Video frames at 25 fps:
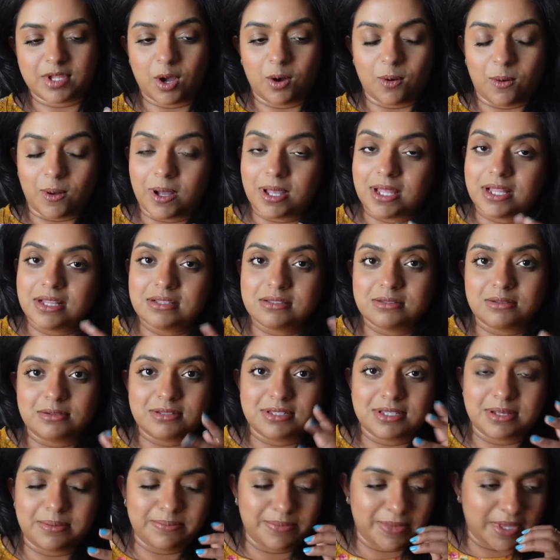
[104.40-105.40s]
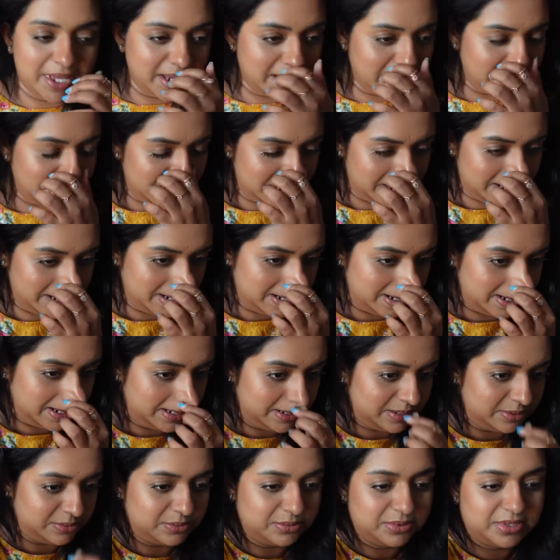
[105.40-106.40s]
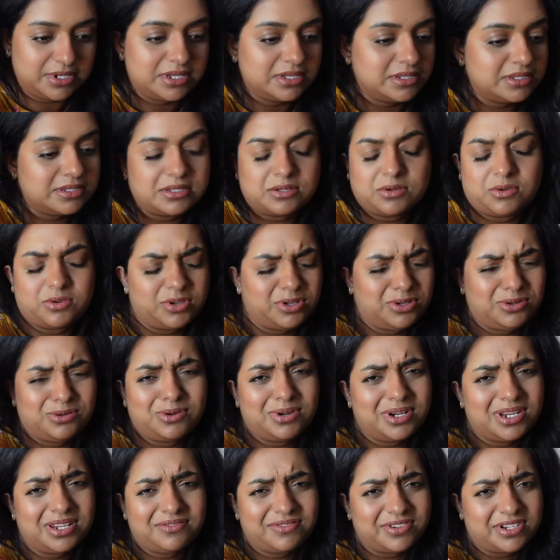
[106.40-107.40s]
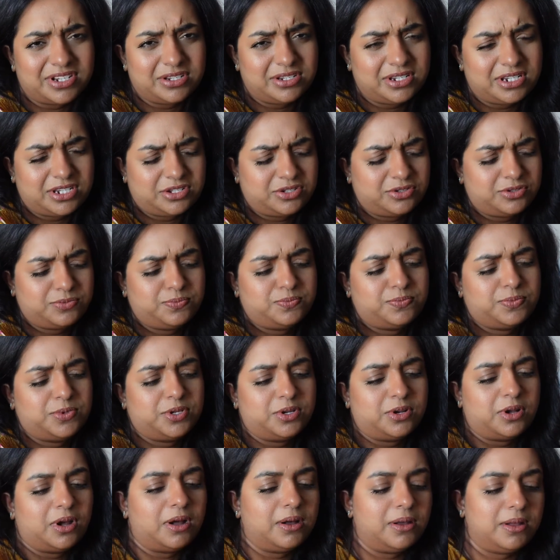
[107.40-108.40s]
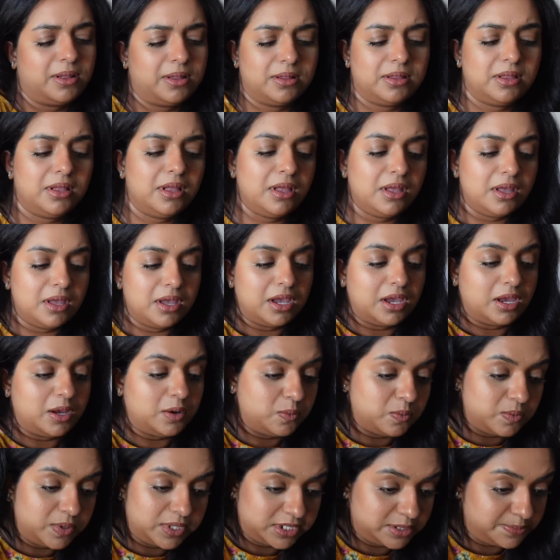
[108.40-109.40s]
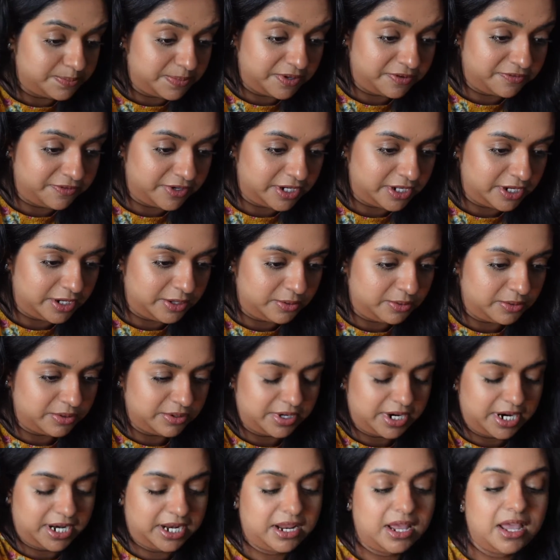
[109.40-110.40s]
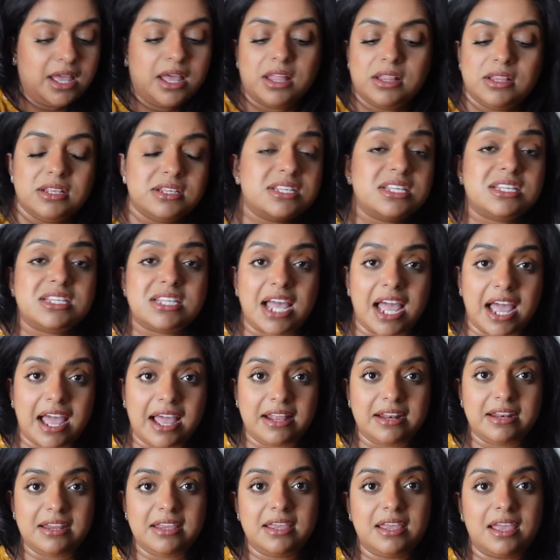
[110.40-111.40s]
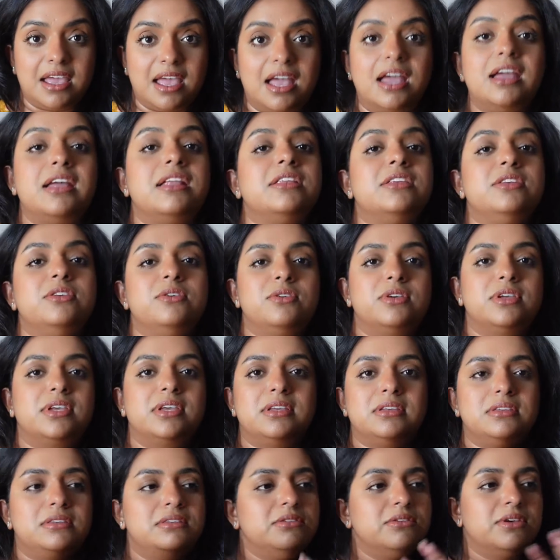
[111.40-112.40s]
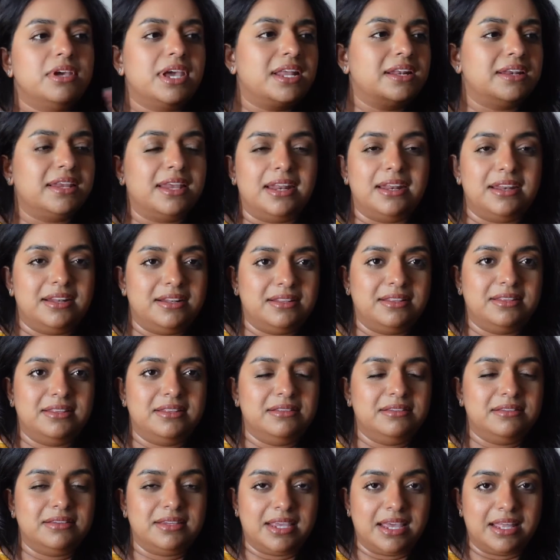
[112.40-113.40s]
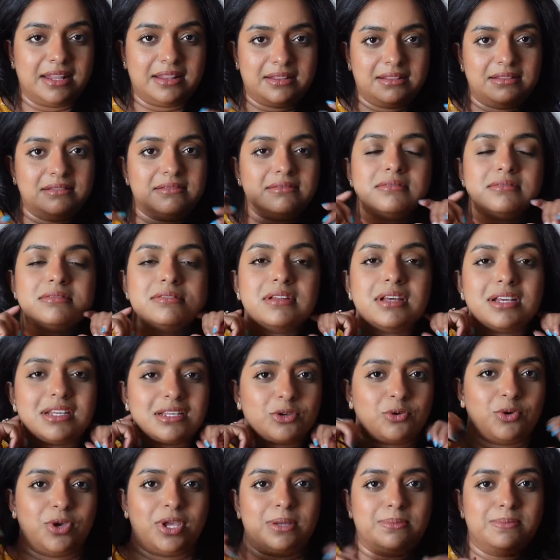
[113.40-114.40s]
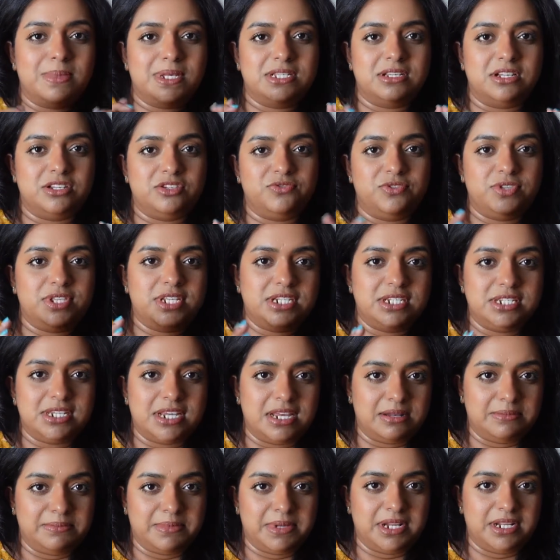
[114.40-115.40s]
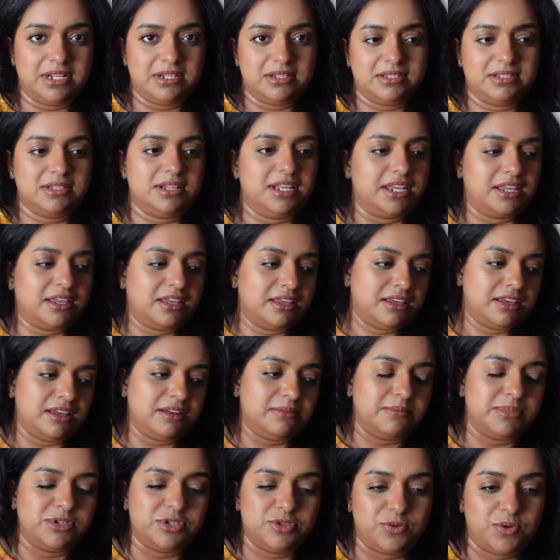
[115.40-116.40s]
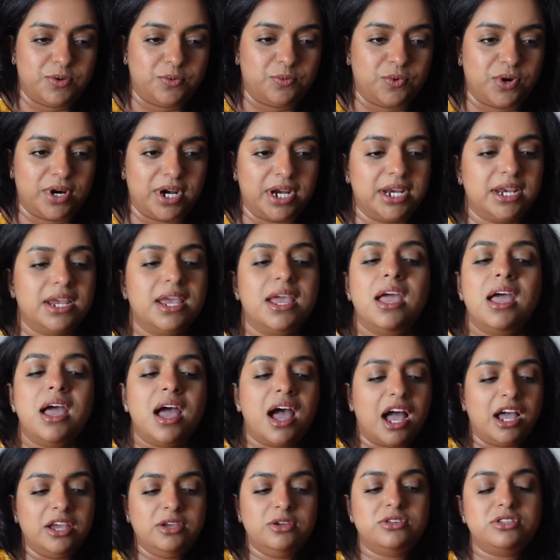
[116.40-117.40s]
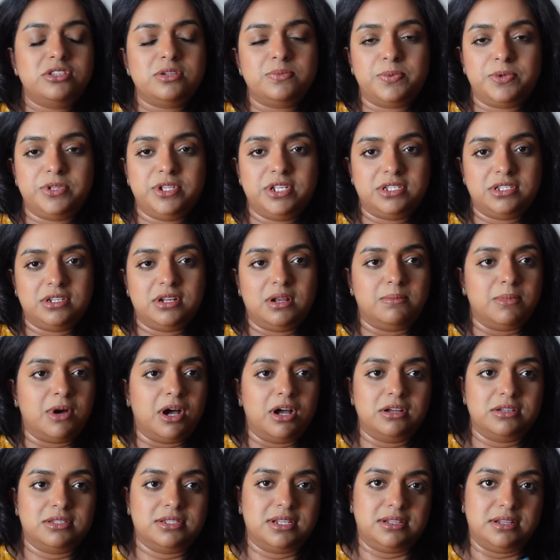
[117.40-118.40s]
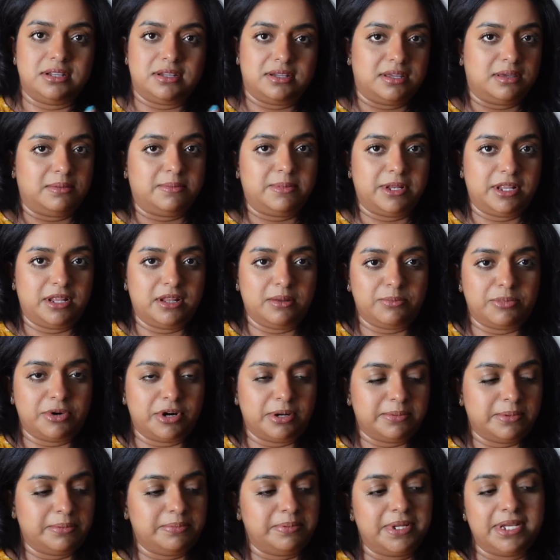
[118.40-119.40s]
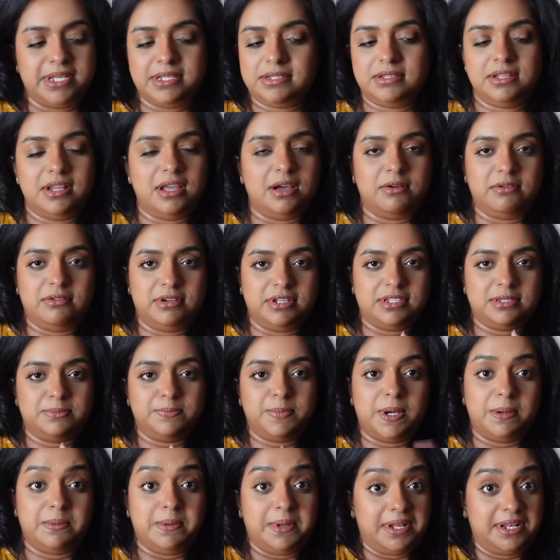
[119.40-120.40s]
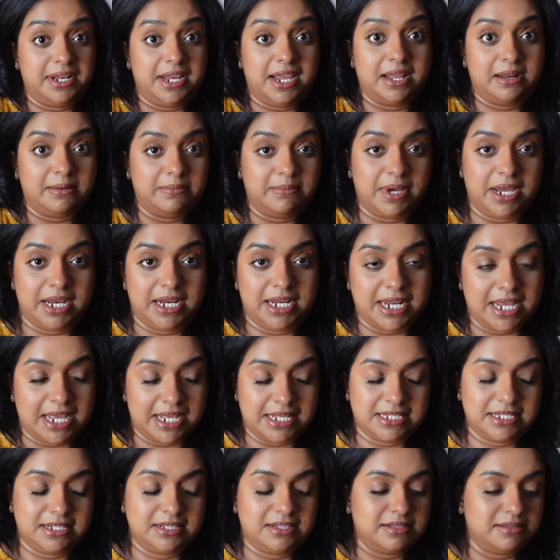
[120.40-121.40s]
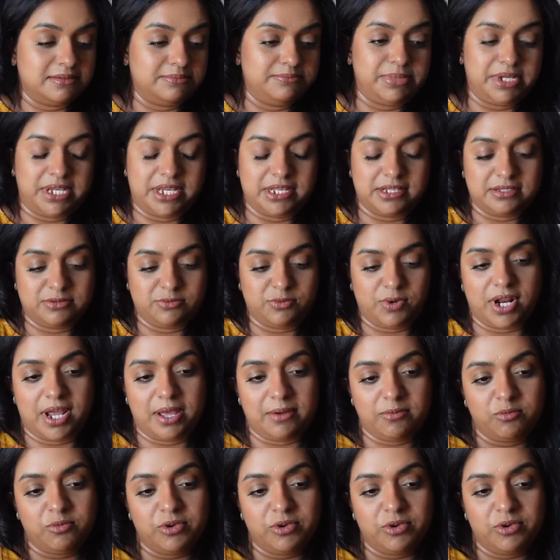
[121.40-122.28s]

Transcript: oils or something, and then I do this, or you don't even need to put oil. It works perfectly all right. This is handy, and you can get a quick massage within 10 minutes, like in between work. I used to put this in a box and then keep it in a proper place. Now it's permanently at my desk because when I'm